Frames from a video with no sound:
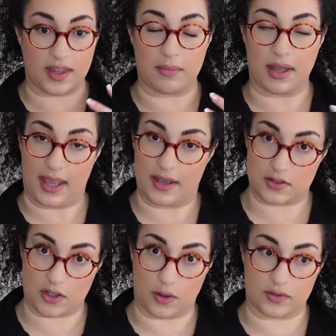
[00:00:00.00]
that my hair
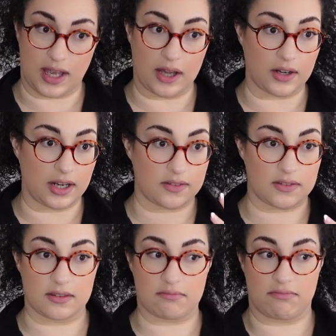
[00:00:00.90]
slowed down and
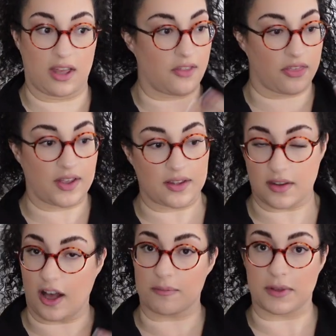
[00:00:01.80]
it's the other things
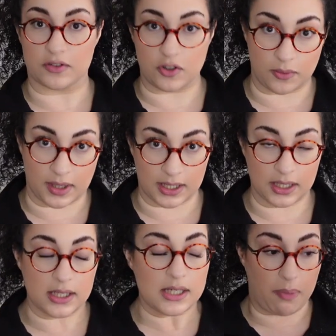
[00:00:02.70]
that I've been
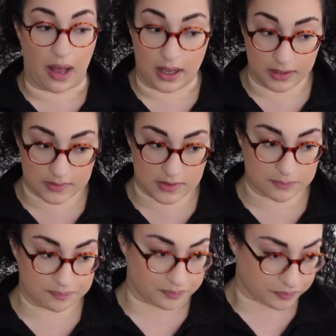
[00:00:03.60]
doing, but